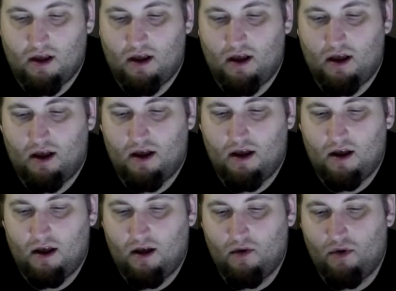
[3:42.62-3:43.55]

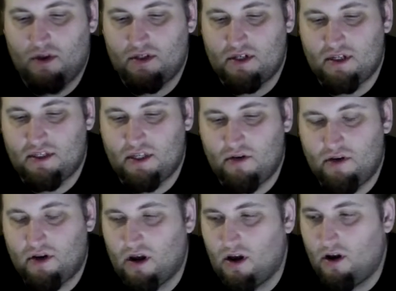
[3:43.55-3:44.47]
I was
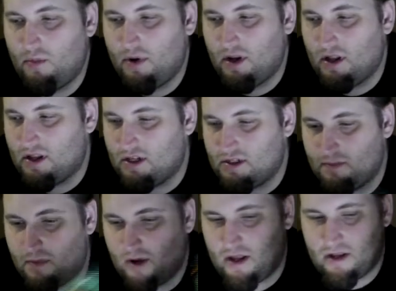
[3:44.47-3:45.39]
considering not opening
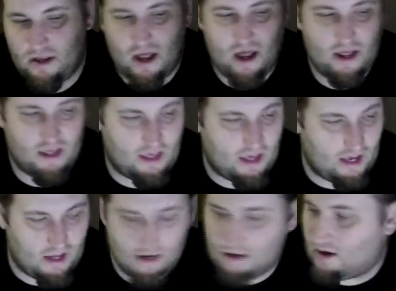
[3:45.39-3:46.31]
this, but I
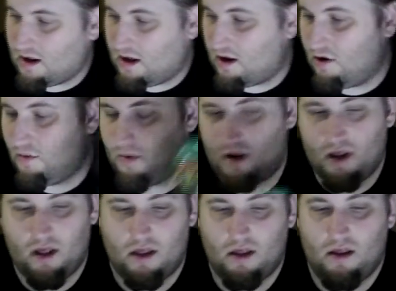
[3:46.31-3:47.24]
can't not open
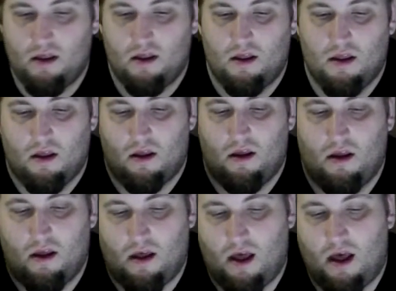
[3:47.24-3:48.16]
it.
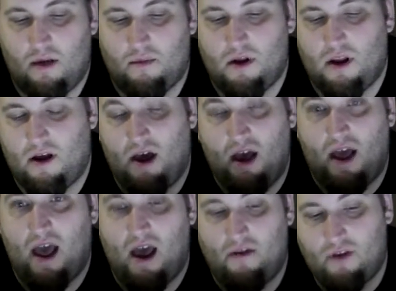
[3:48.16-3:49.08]
I'm gonna
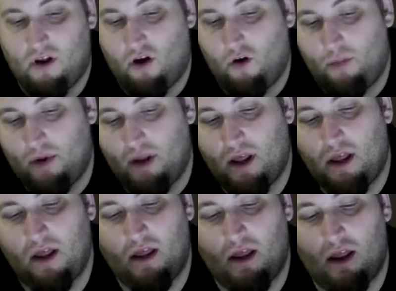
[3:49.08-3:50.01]
have to open it,
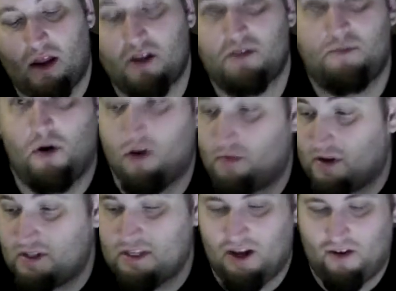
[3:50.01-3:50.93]
and I just poked
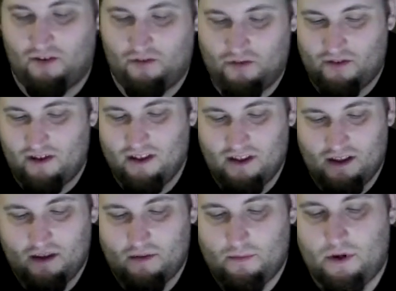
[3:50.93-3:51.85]
myself,
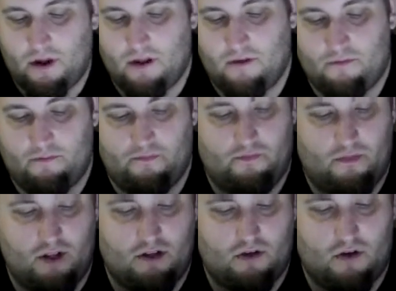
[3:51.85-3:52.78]
but
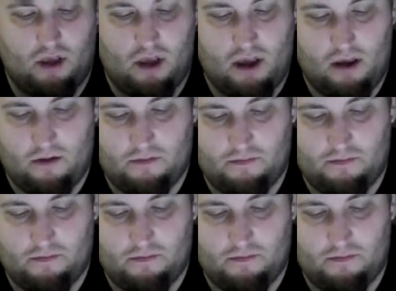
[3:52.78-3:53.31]
that's okay.